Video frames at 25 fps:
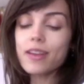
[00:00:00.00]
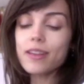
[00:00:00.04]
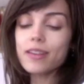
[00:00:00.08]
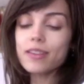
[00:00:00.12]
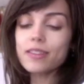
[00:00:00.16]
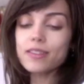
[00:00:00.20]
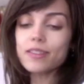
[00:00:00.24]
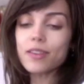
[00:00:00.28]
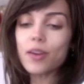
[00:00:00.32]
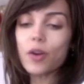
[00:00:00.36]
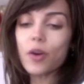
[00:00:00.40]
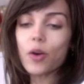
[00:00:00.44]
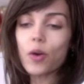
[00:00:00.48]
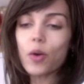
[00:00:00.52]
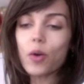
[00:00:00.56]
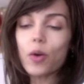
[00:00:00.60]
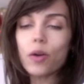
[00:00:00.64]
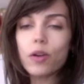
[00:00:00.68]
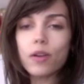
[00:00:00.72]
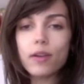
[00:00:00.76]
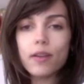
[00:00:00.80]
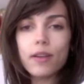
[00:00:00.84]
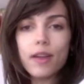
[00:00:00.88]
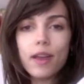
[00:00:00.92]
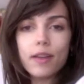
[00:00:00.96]
So
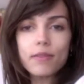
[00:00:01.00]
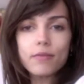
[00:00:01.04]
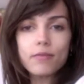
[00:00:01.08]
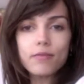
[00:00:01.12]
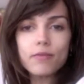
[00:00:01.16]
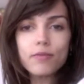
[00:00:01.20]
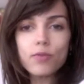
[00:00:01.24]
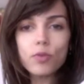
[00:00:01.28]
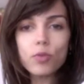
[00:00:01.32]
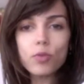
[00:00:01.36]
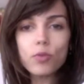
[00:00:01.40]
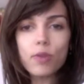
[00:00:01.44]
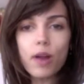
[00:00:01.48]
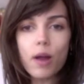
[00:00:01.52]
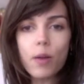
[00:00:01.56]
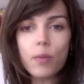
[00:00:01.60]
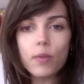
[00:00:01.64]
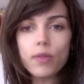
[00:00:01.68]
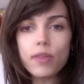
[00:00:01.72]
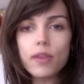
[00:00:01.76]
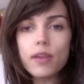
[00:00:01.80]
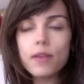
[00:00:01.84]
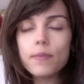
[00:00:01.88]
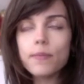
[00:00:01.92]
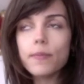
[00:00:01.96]
again, fool around
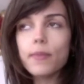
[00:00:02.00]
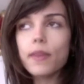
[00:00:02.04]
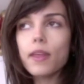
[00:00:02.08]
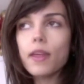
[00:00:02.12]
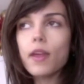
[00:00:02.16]
with it.